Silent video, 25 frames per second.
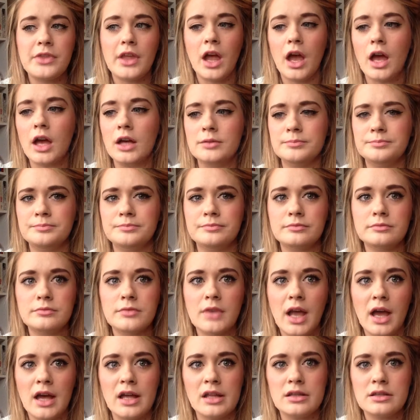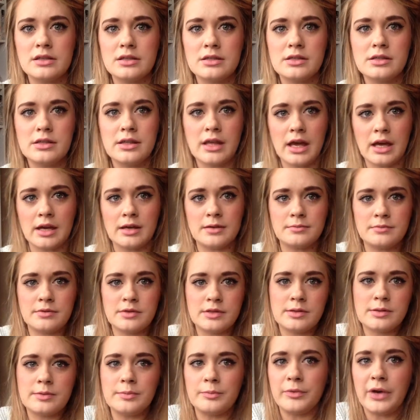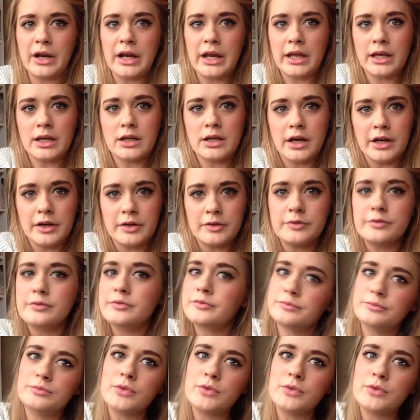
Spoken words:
and there's some really kind of